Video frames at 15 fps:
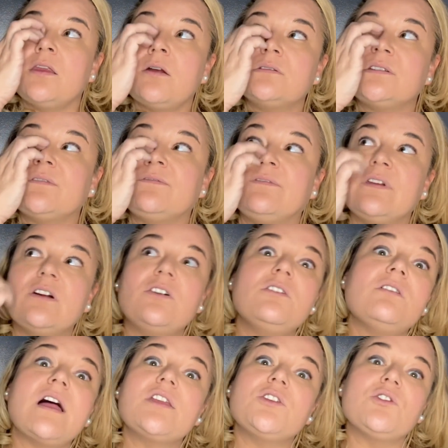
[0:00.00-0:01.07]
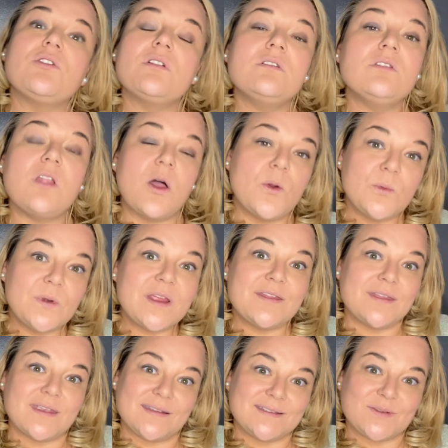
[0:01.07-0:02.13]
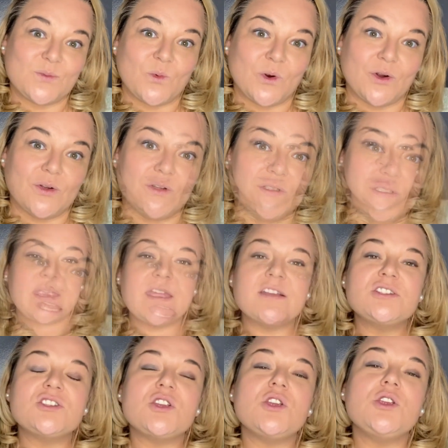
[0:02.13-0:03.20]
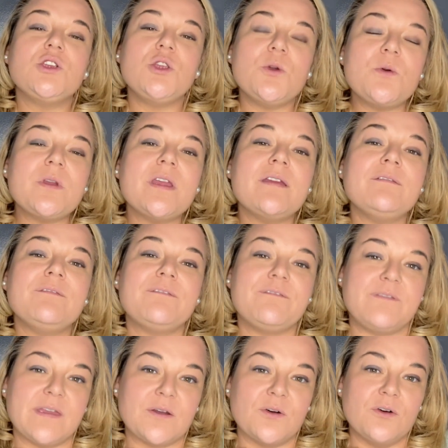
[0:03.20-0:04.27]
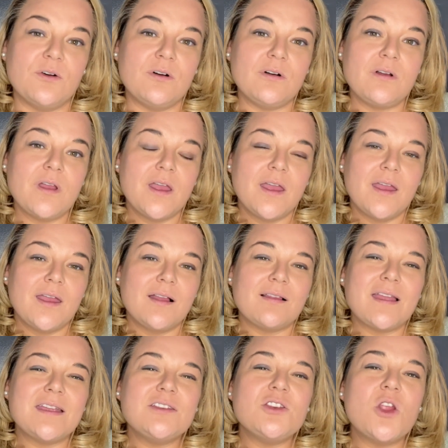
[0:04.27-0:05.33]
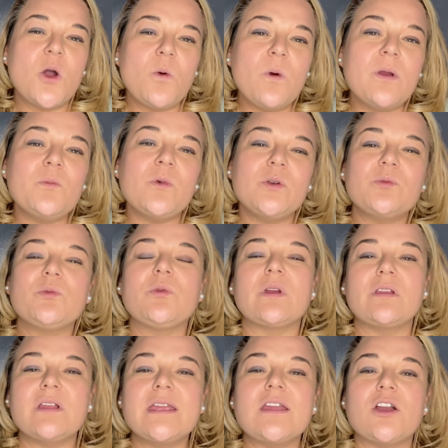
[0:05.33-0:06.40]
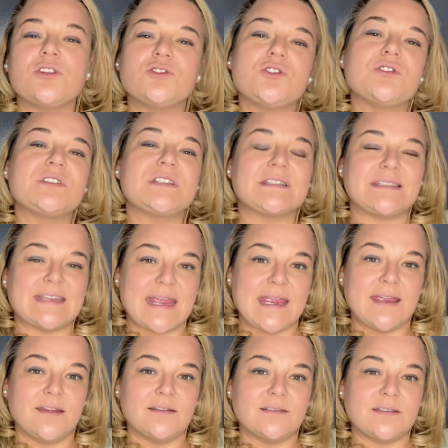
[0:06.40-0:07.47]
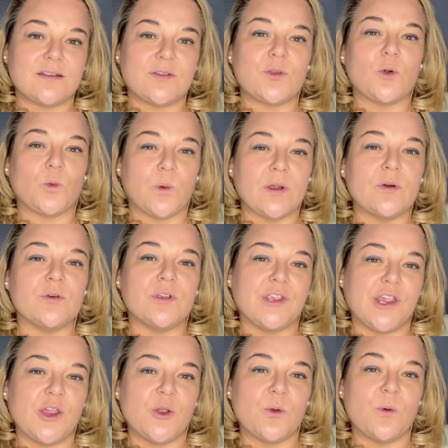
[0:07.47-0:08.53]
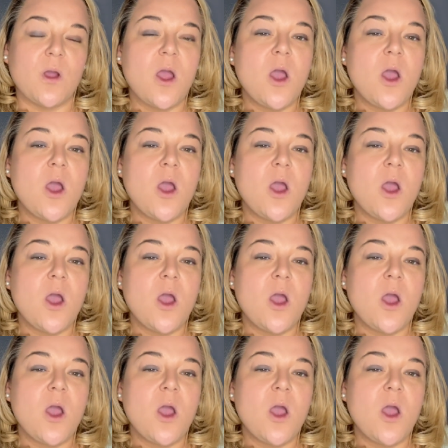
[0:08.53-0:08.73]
to feel like you're alone in this world, because you can feel like no one would really understand the real you